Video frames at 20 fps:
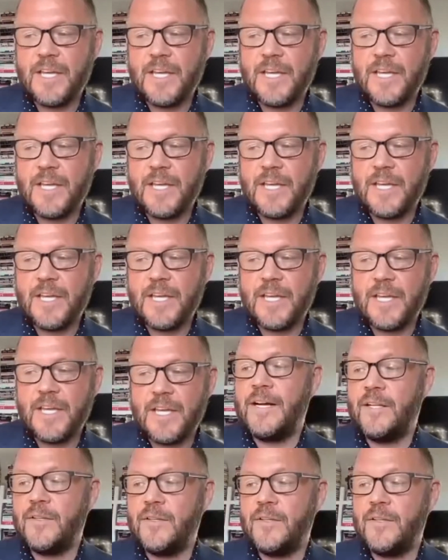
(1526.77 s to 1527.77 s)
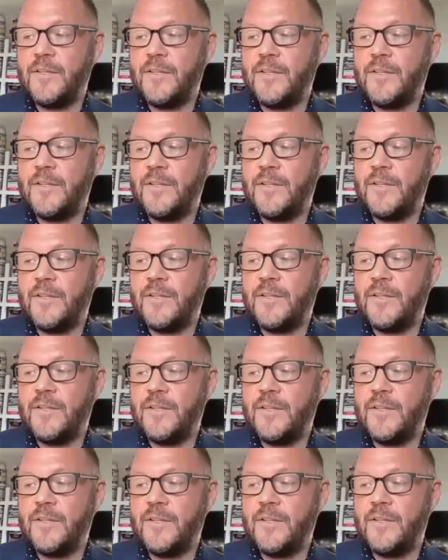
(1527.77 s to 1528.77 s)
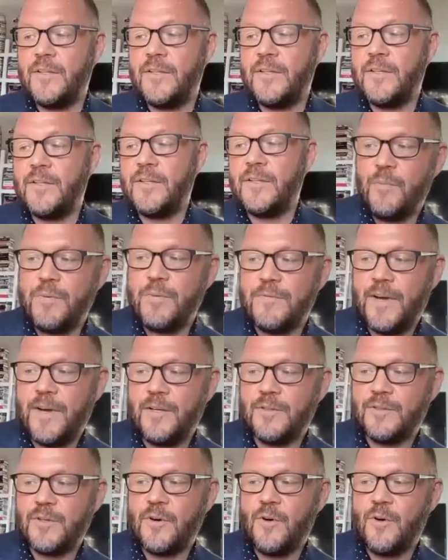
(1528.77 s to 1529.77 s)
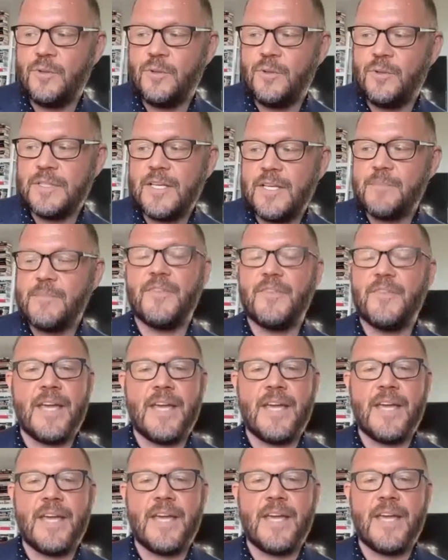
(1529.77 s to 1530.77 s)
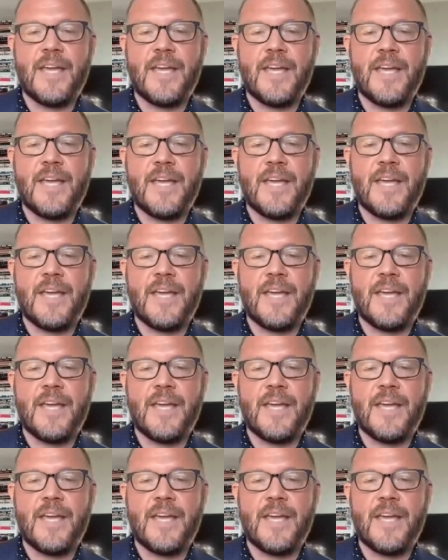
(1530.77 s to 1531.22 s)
is called editable files, while internal open files are only some of the.